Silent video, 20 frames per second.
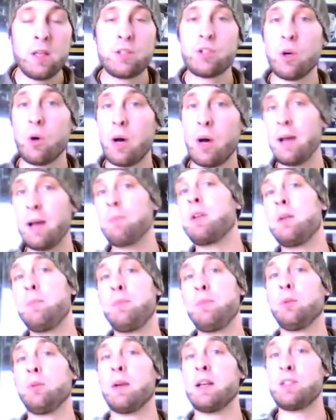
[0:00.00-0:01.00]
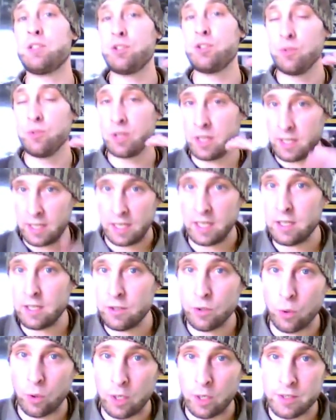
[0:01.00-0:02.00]
So I'm going to build my sukkah
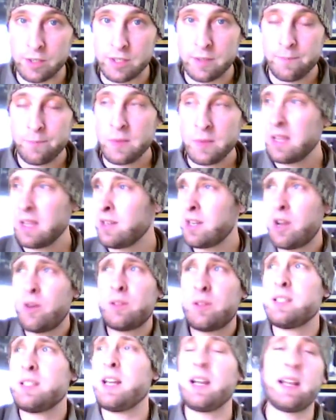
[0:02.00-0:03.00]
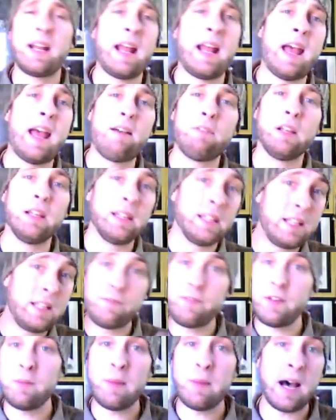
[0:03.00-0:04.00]
indoors. No, it's not going to have a
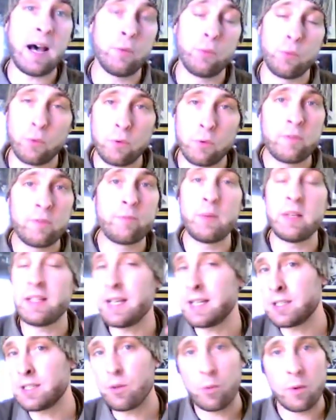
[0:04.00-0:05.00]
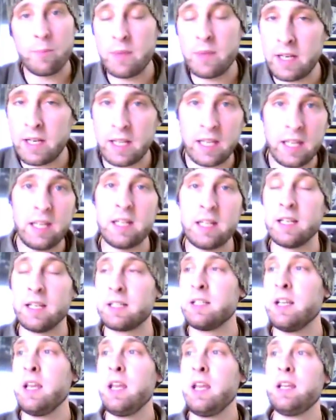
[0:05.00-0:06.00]
leafy bowed roof, but that's a rabbinic
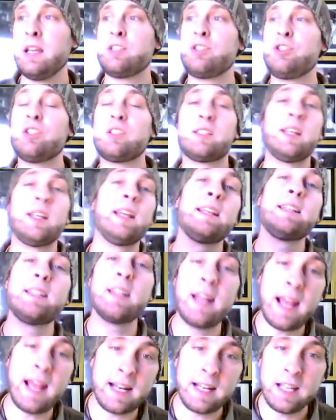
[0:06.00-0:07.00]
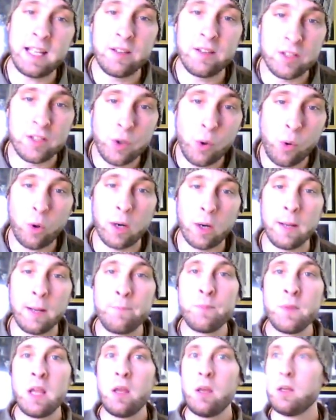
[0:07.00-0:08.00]
edict. It's just hinted at in the
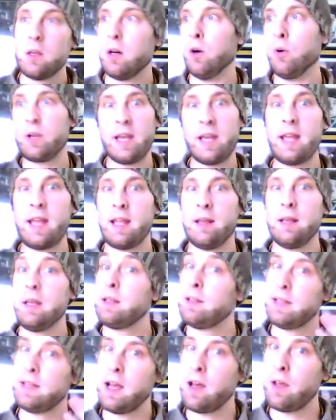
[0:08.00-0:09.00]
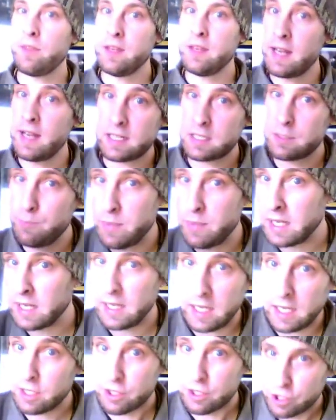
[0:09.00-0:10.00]
Torah. Okay, now the next
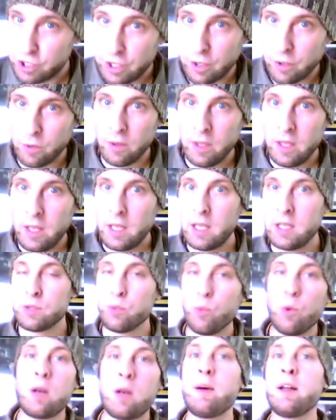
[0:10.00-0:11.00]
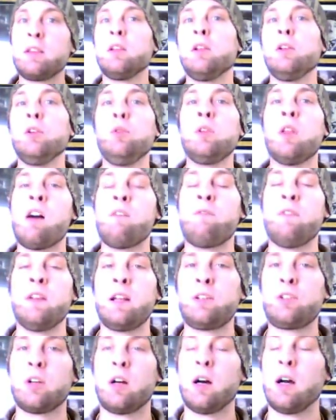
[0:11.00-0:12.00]
big issue is, what about the lulav and
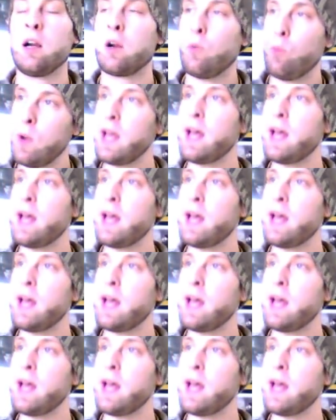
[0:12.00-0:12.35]
etrog?